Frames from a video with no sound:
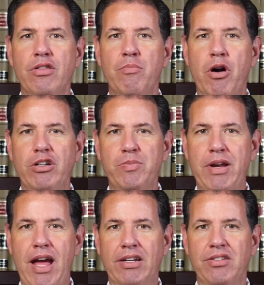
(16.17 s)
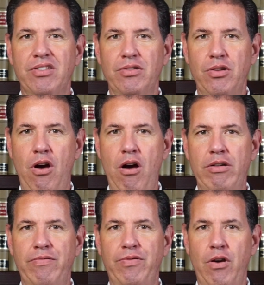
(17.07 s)
The Marchman Act is a law
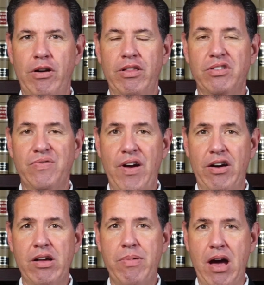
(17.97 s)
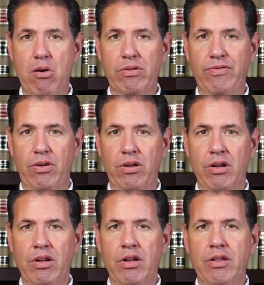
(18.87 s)
in Florida that's very powerful.
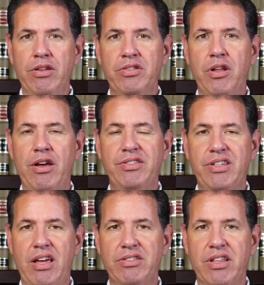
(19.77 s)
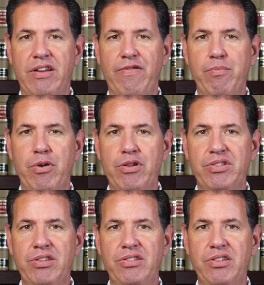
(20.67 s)
This law says that if a
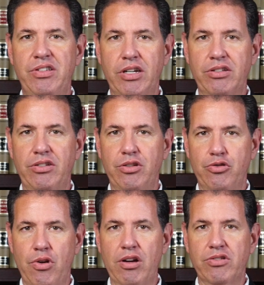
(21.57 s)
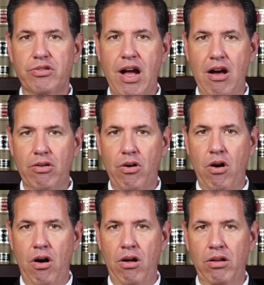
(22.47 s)
person is addicted to drugs or
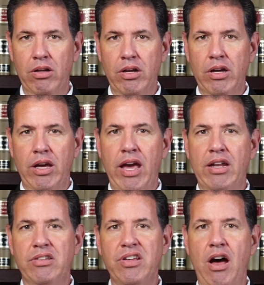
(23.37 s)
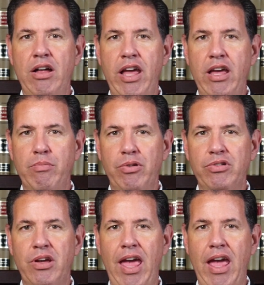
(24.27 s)
alcohol and is unable
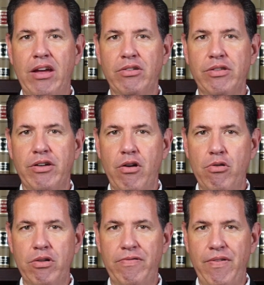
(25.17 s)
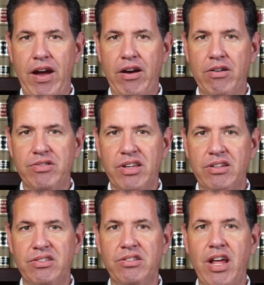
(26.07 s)
to handle their own affairs and
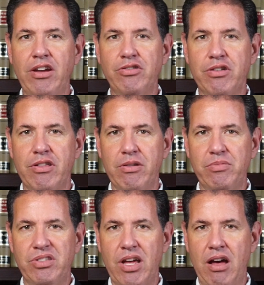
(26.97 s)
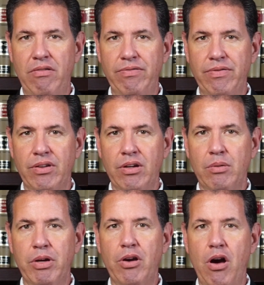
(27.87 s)
is a danger to themselves
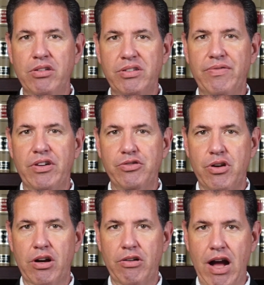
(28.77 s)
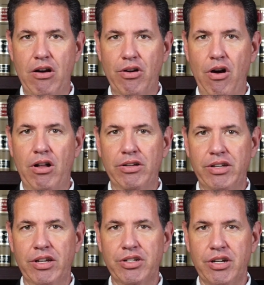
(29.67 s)
because of their drug or alcohol
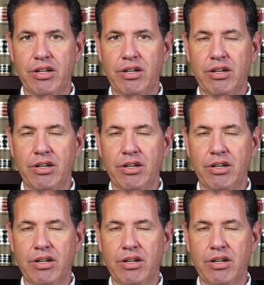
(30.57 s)
addiction,